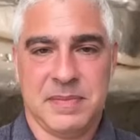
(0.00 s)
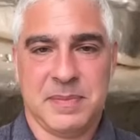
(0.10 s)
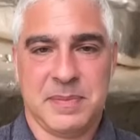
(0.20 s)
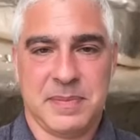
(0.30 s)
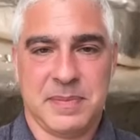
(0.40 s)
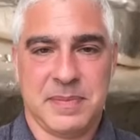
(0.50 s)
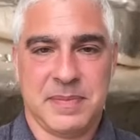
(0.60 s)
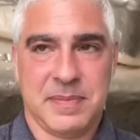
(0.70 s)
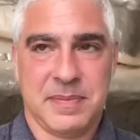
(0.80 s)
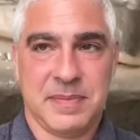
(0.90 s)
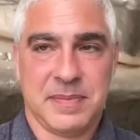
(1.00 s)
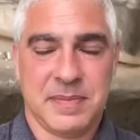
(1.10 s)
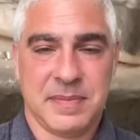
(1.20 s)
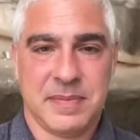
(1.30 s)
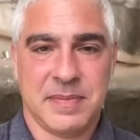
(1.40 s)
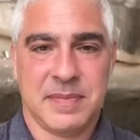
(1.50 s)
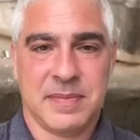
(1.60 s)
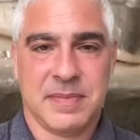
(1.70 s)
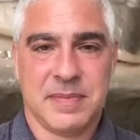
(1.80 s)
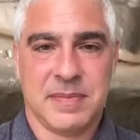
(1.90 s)

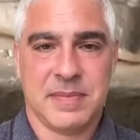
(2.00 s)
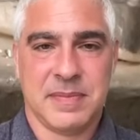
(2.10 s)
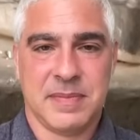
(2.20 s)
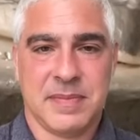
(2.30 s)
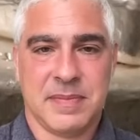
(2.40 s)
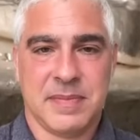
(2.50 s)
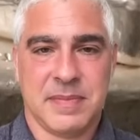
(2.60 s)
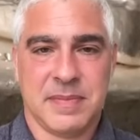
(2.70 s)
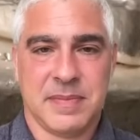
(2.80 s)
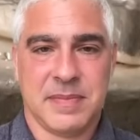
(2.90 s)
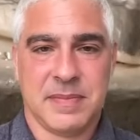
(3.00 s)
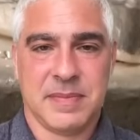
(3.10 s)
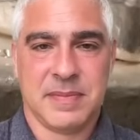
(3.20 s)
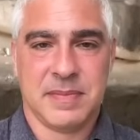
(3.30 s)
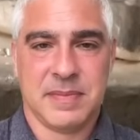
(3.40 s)
No words are spoken by the person on screen.